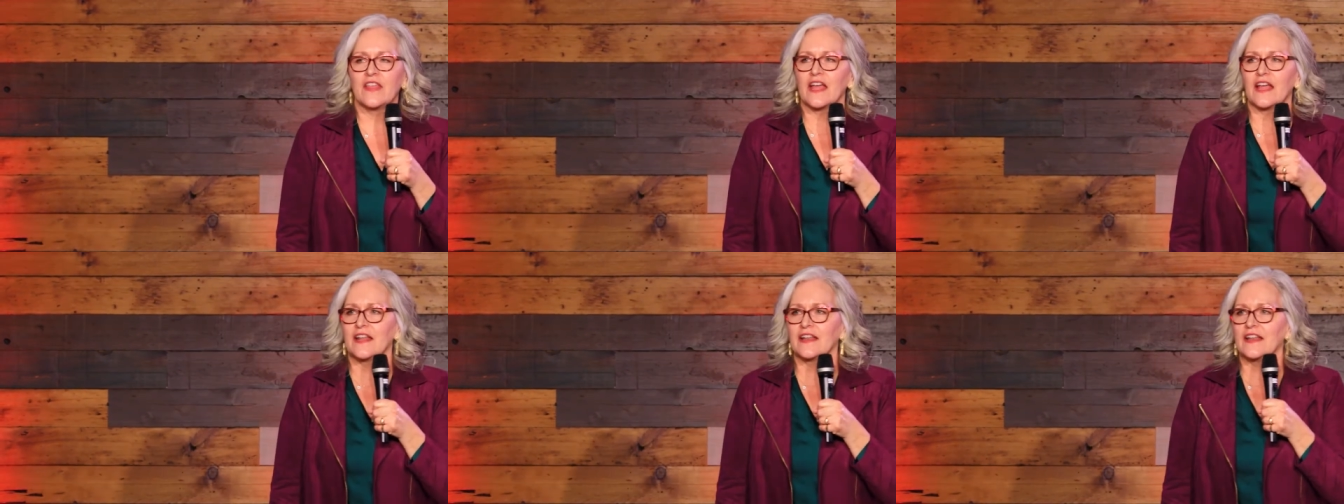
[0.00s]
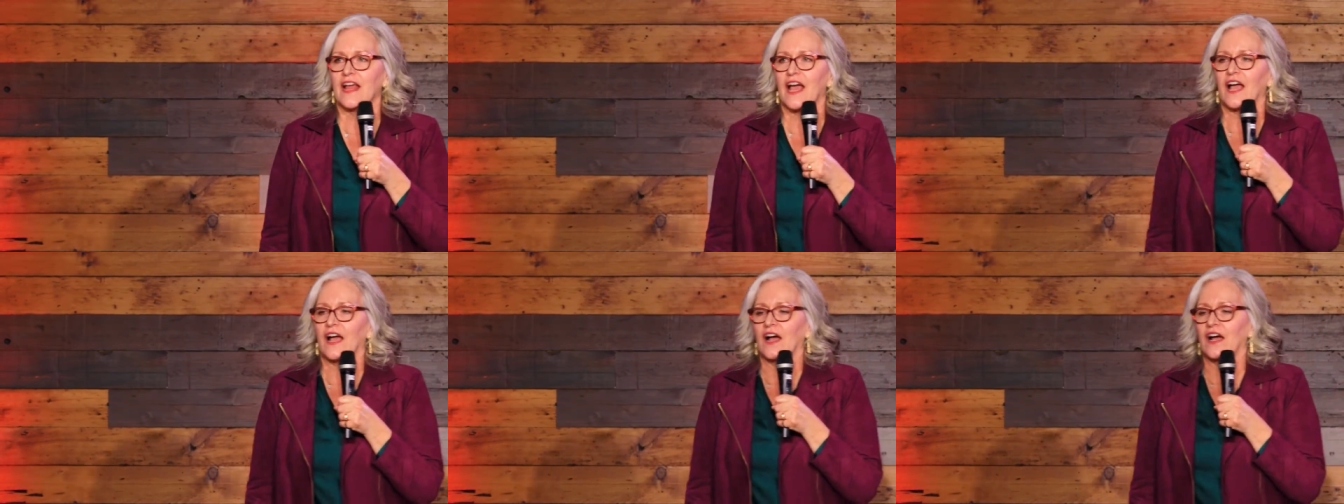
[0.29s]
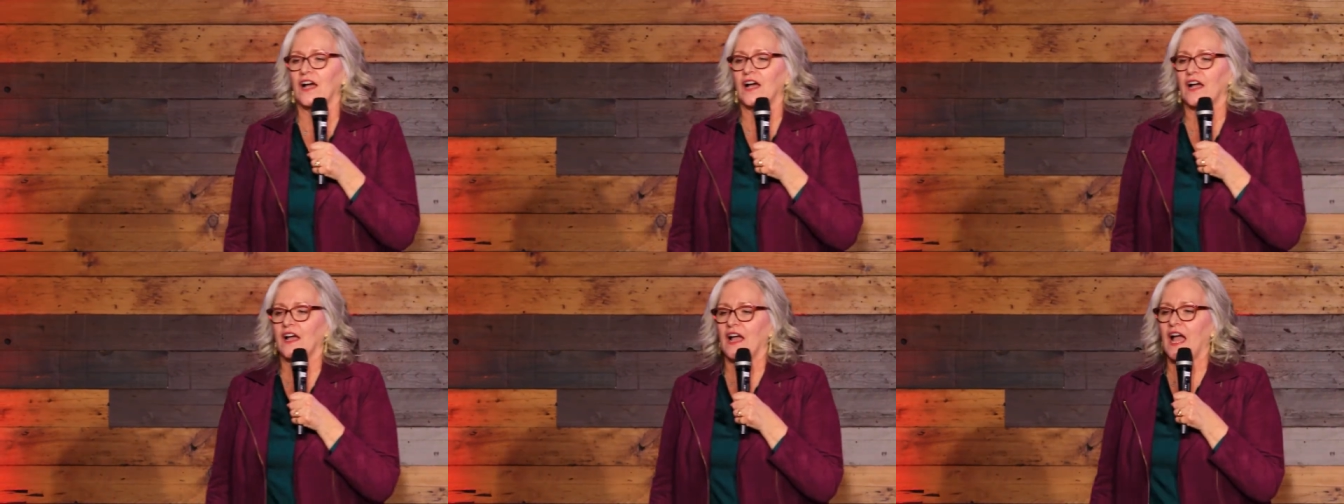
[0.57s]
then
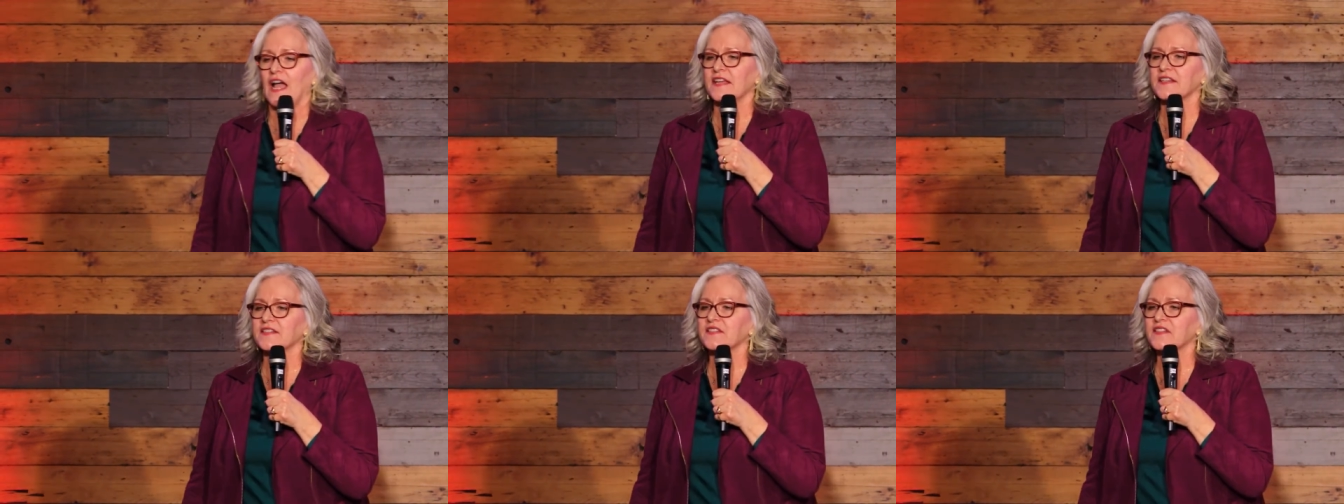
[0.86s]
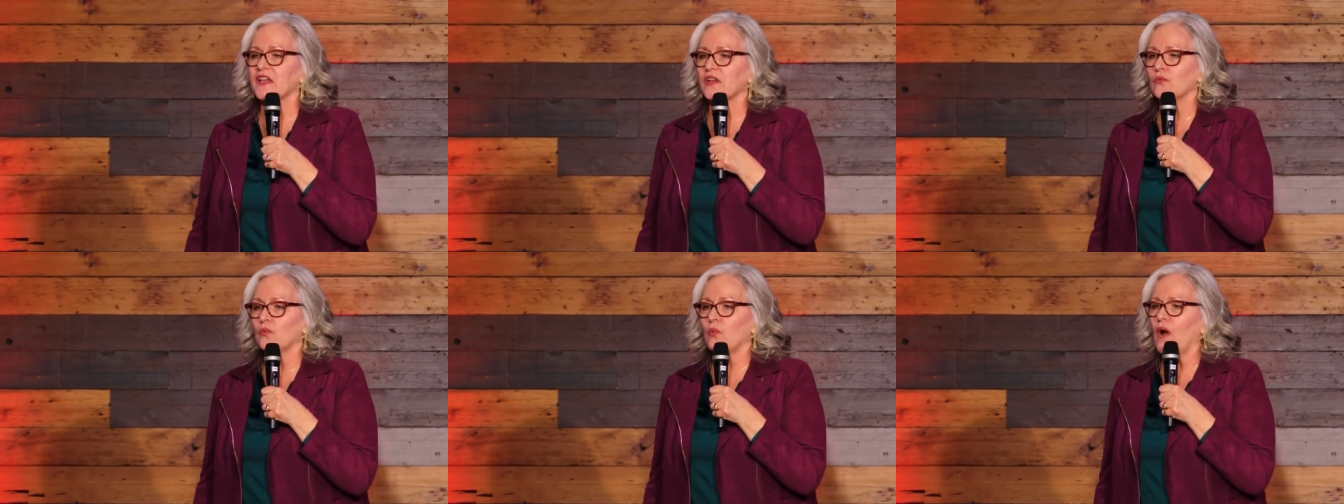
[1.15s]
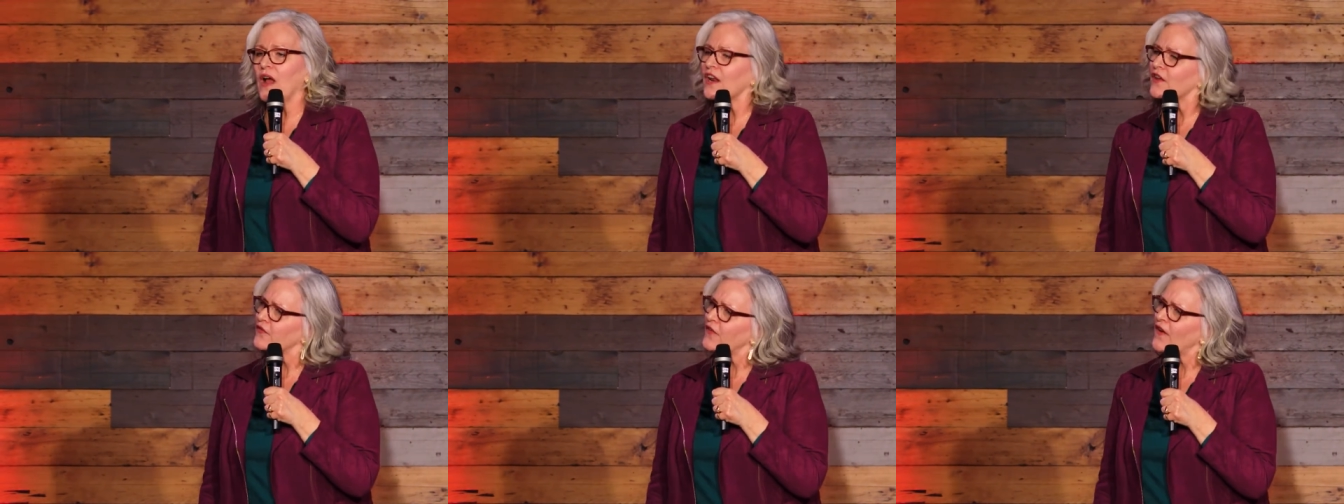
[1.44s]
I said,
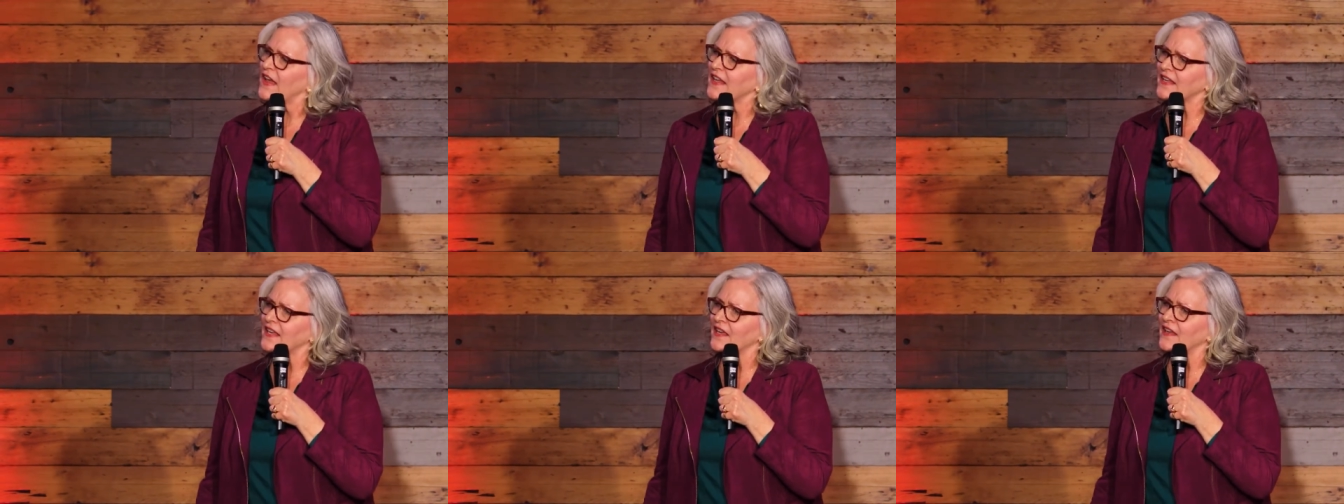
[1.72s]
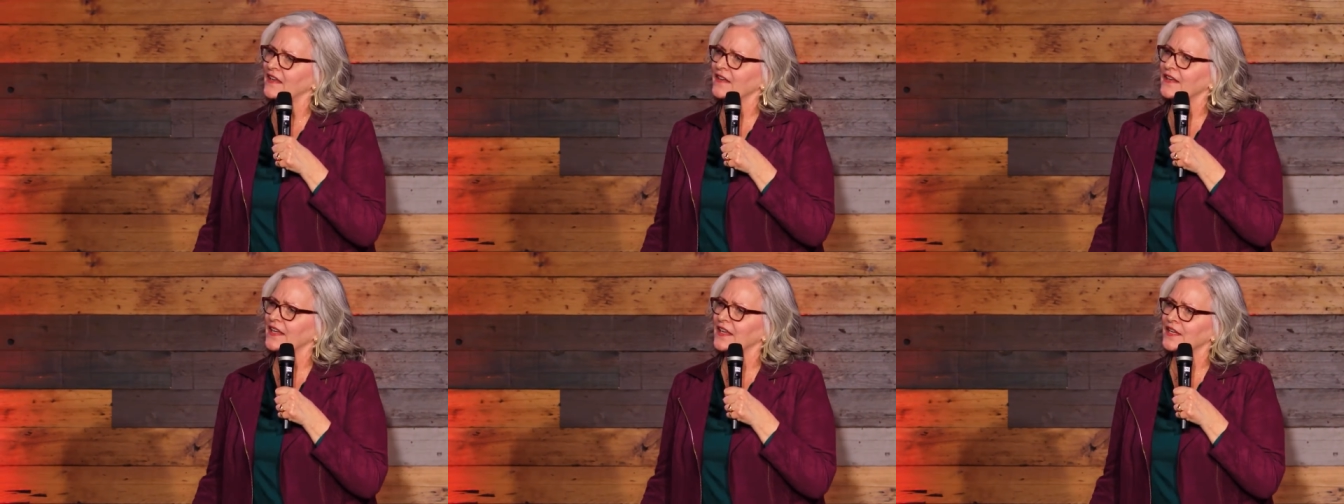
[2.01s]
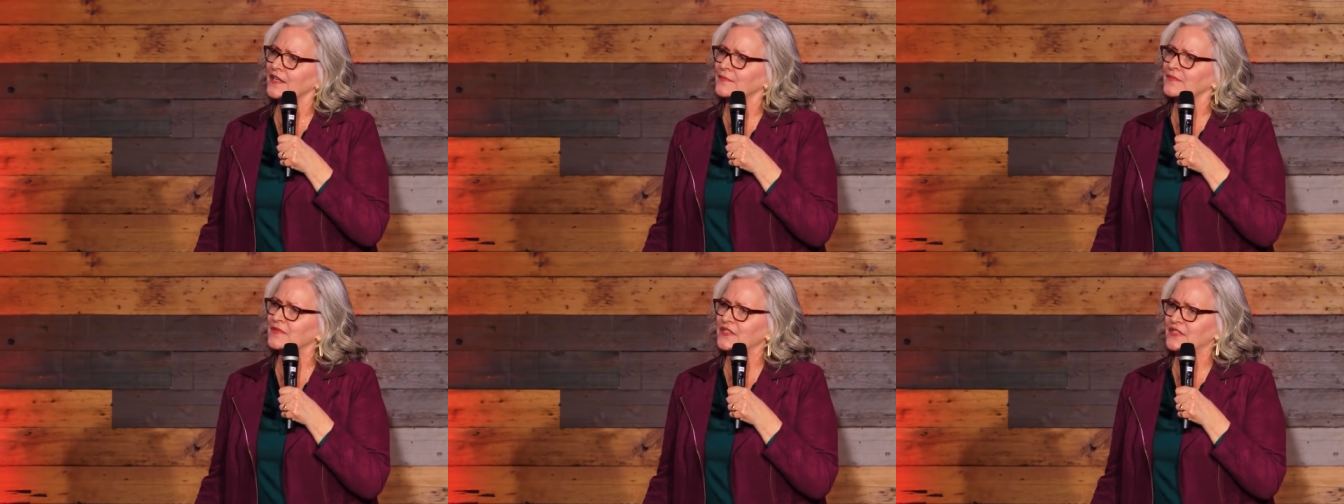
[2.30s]
what if I can't
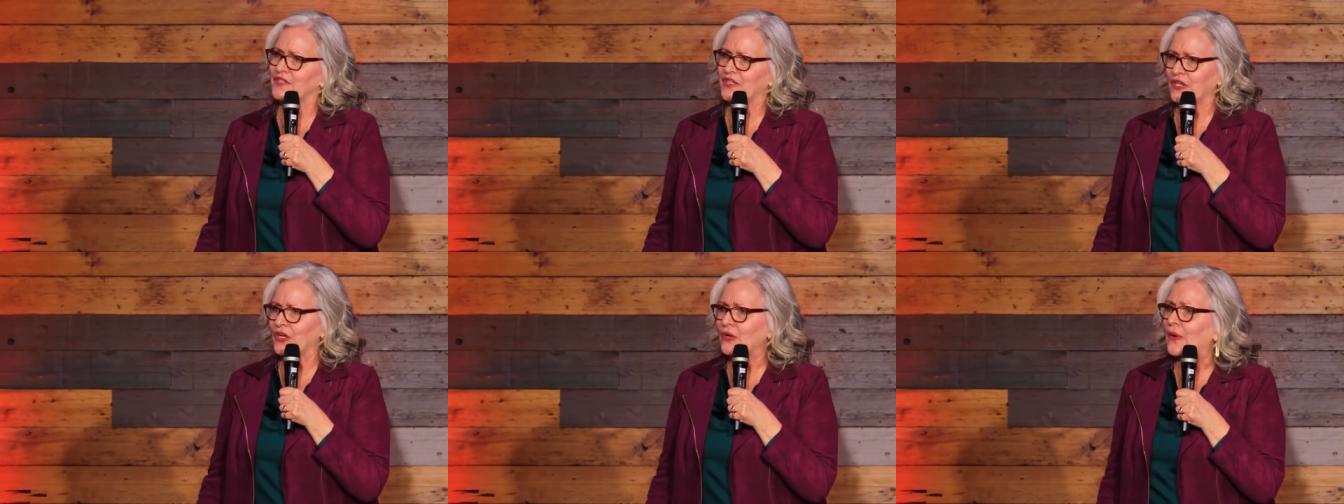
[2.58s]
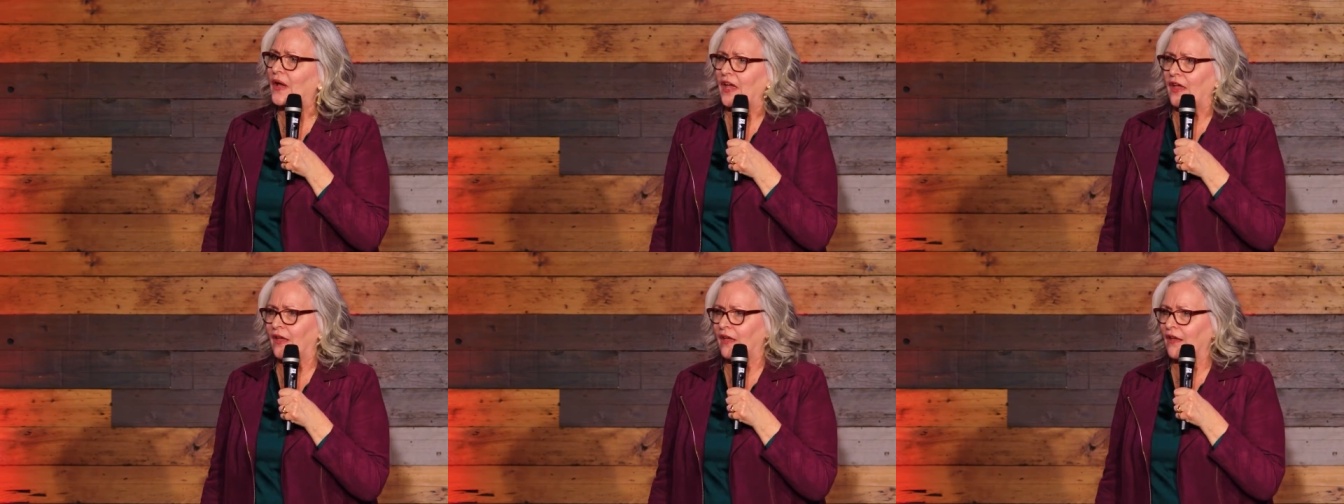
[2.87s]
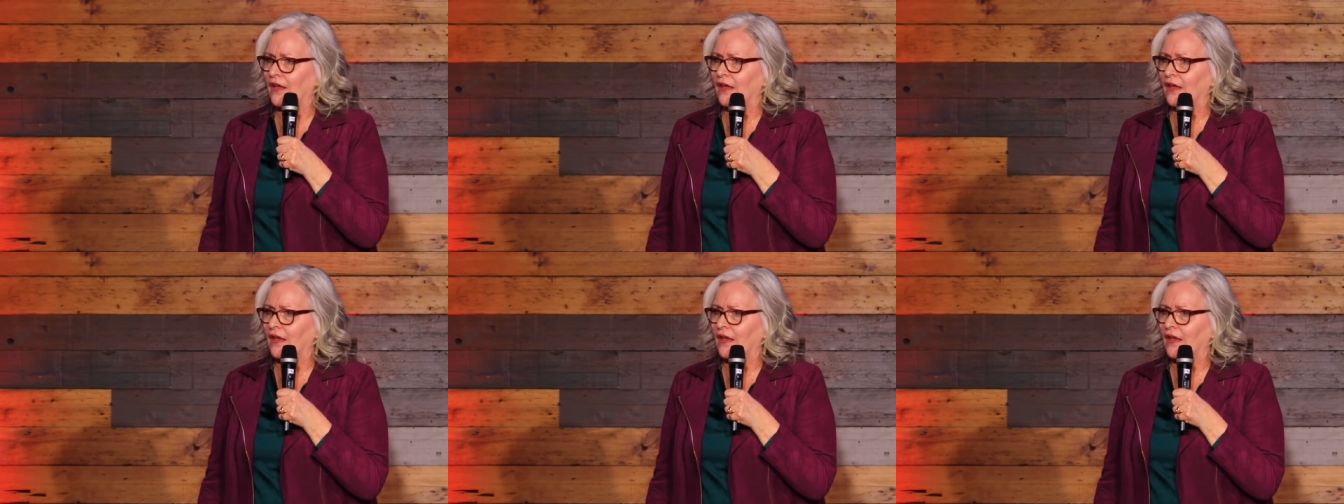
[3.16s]
get him to do it?